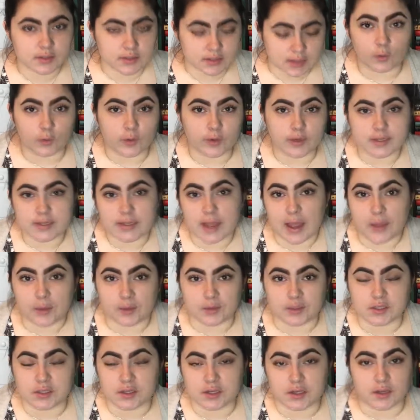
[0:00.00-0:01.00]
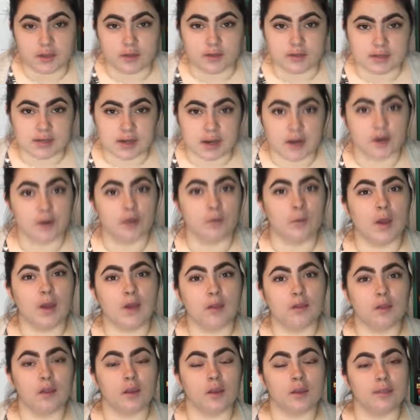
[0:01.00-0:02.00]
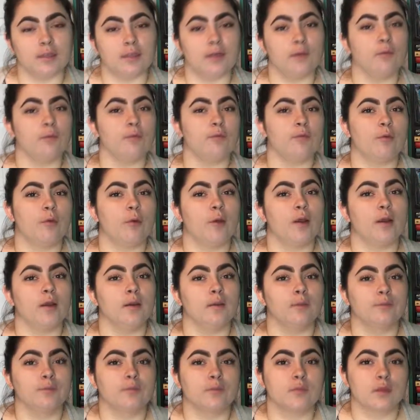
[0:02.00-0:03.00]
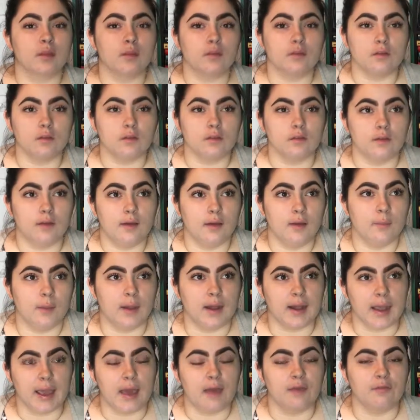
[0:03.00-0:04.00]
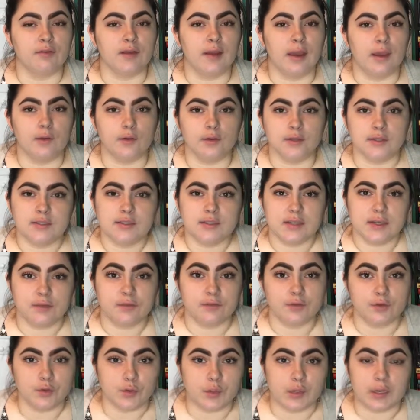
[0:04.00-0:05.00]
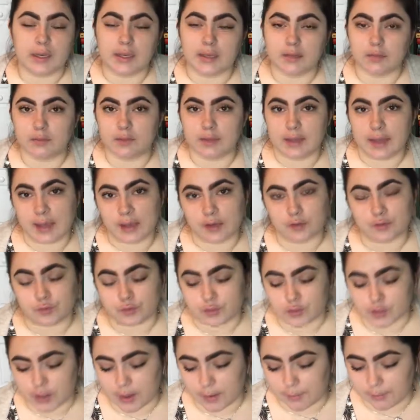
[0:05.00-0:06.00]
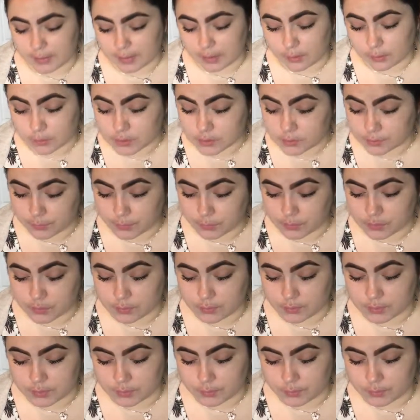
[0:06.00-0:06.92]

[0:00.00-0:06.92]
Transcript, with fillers: Of course I was gonna stare and watch, look at them for about a half an hour instead of doing like the actual shopping I was supposed to be